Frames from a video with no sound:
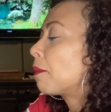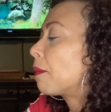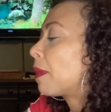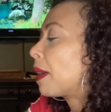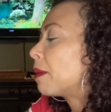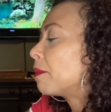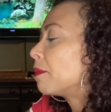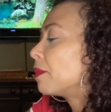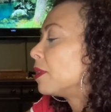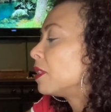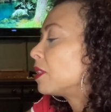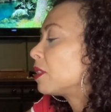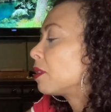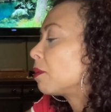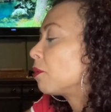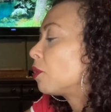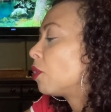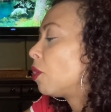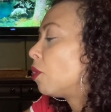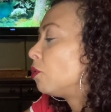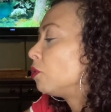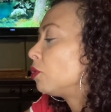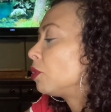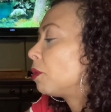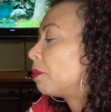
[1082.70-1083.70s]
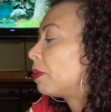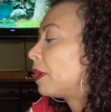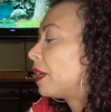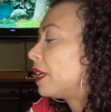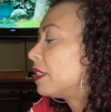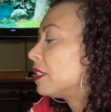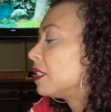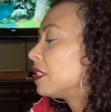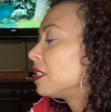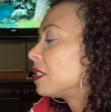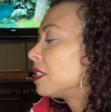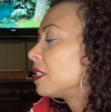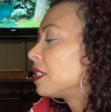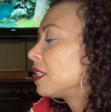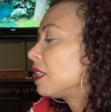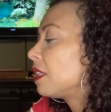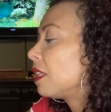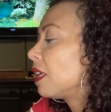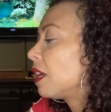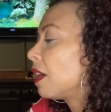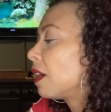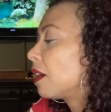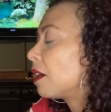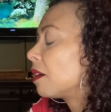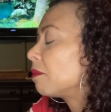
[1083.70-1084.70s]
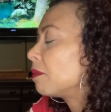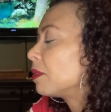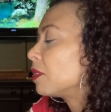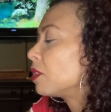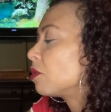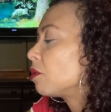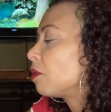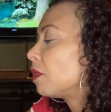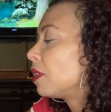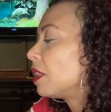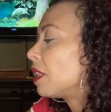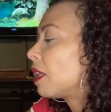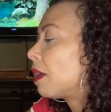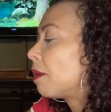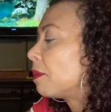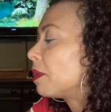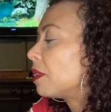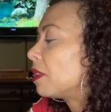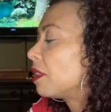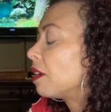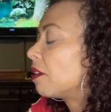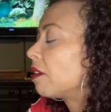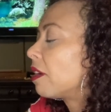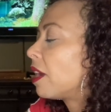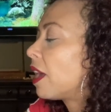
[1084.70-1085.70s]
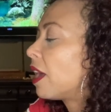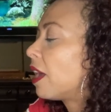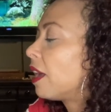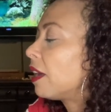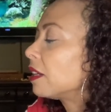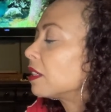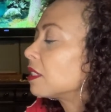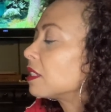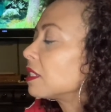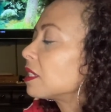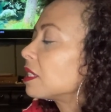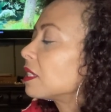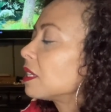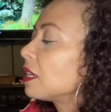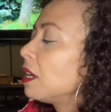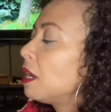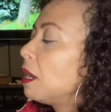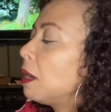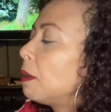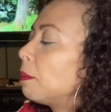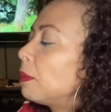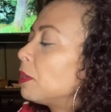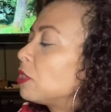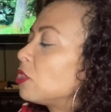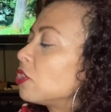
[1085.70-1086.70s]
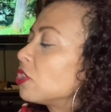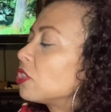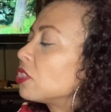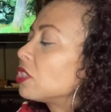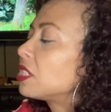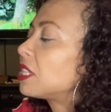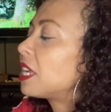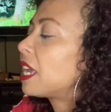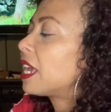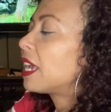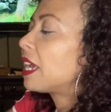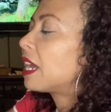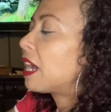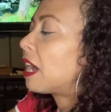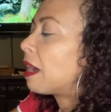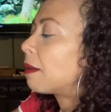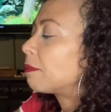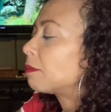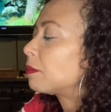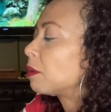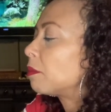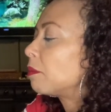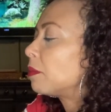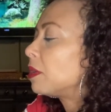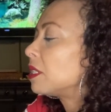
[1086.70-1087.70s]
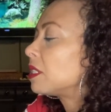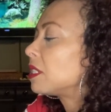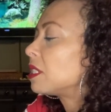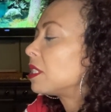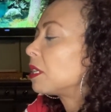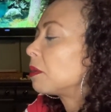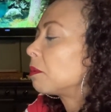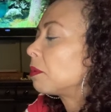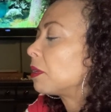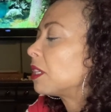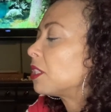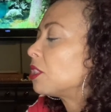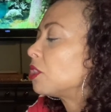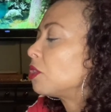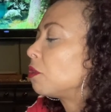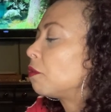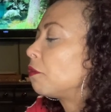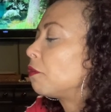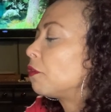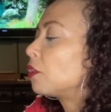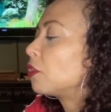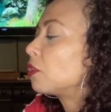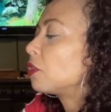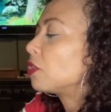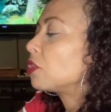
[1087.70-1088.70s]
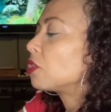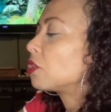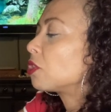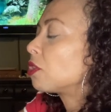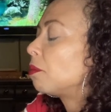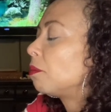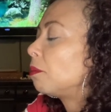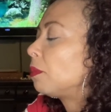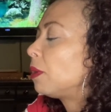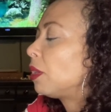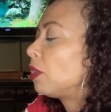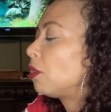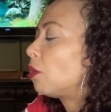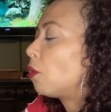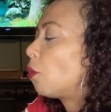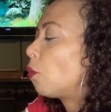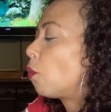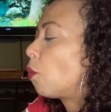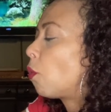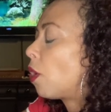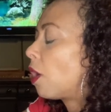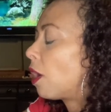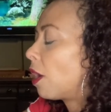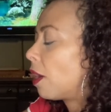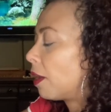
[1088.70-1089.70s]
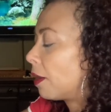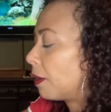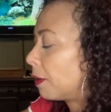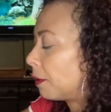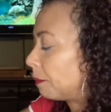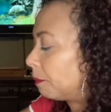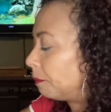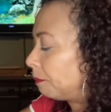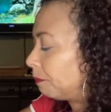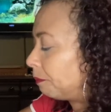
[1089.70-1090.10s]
might be some codependency there between them and their ex, but you're staying optimistic because you feel this could be the one.